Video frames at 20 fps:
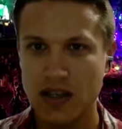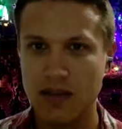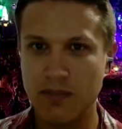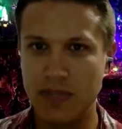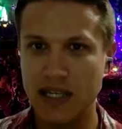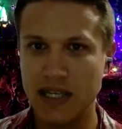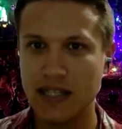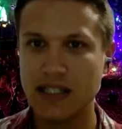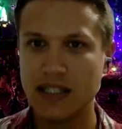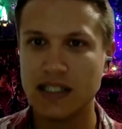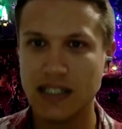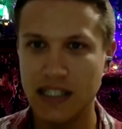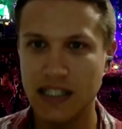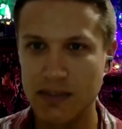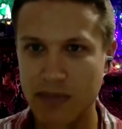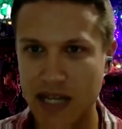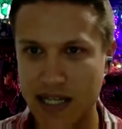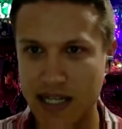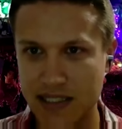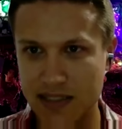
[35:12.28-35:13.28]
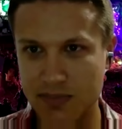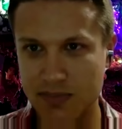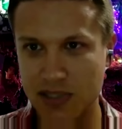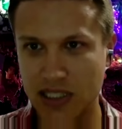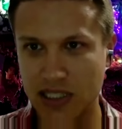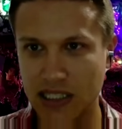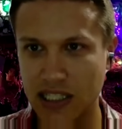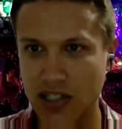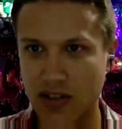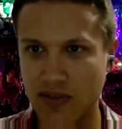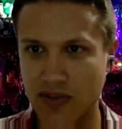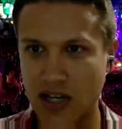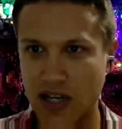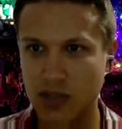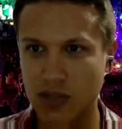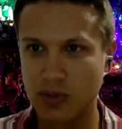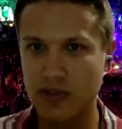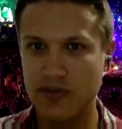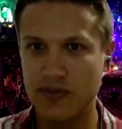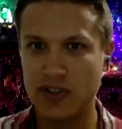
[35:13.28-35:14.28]
Being that Lemax has been the leader of
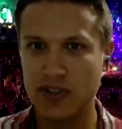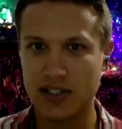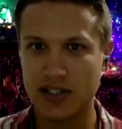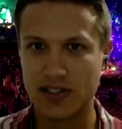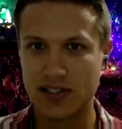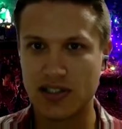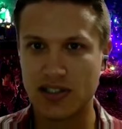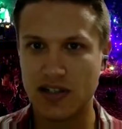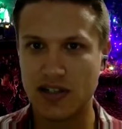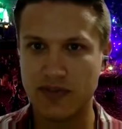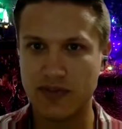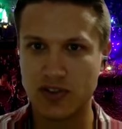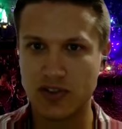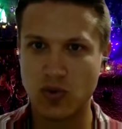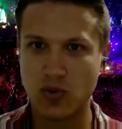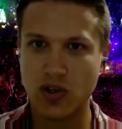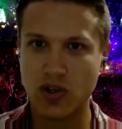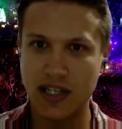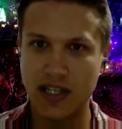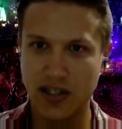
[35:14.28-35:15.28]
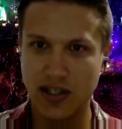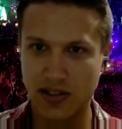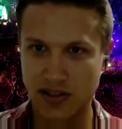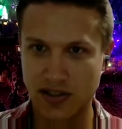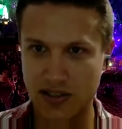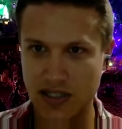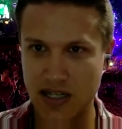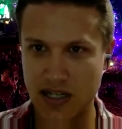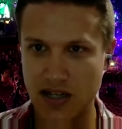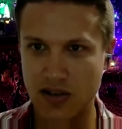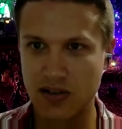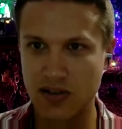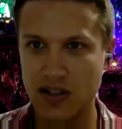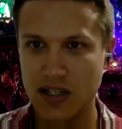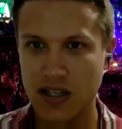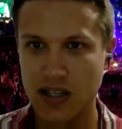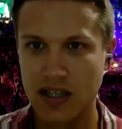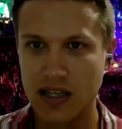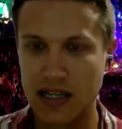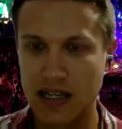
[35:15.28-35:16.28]
Halloween Village stuff for 20 years now,
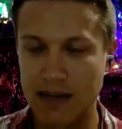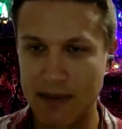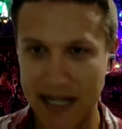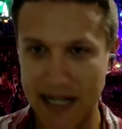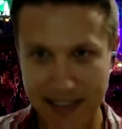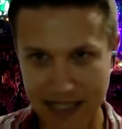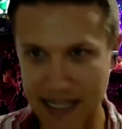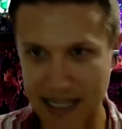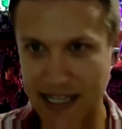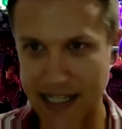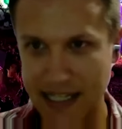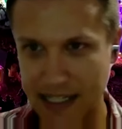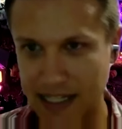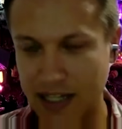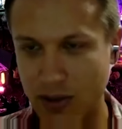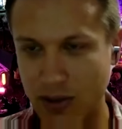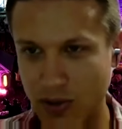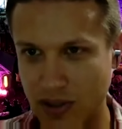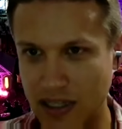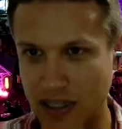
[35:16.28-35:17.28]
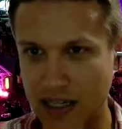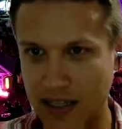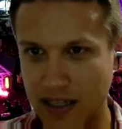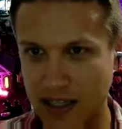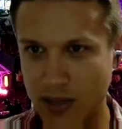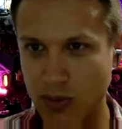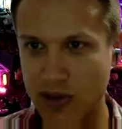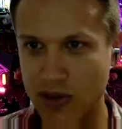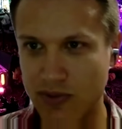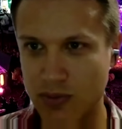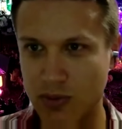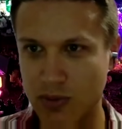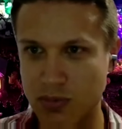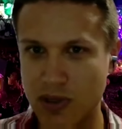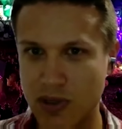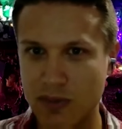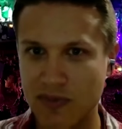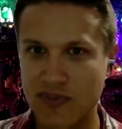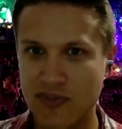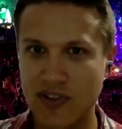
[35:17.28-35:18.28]
and I'm not taking any, anything away from
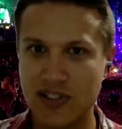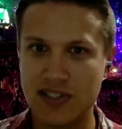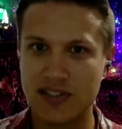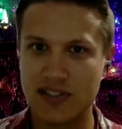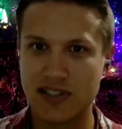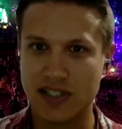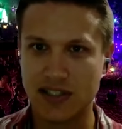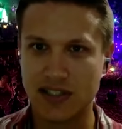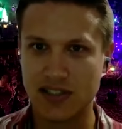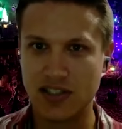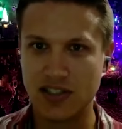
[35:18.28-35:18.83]
Department 56.